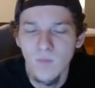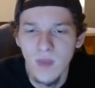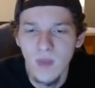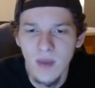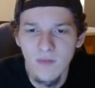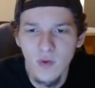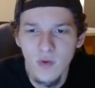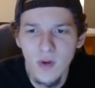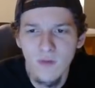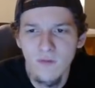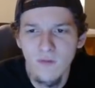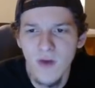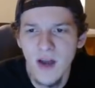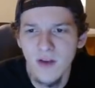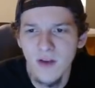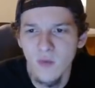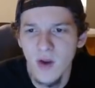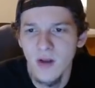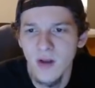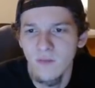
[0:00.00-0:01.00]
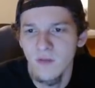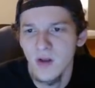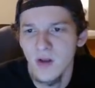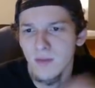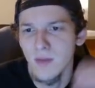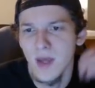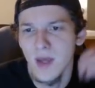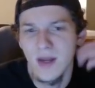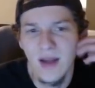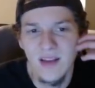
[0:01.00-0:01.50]
If you can find a way to fit him
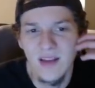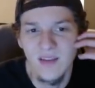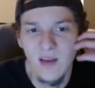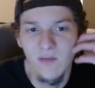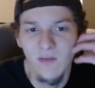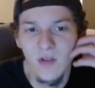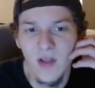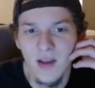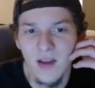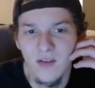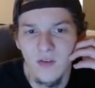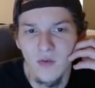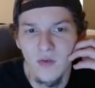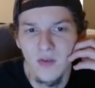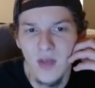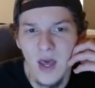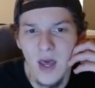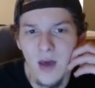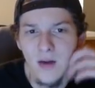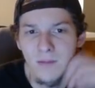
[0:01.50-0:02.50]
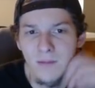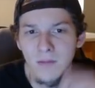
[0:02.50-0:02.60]
in, I definitely like doing that,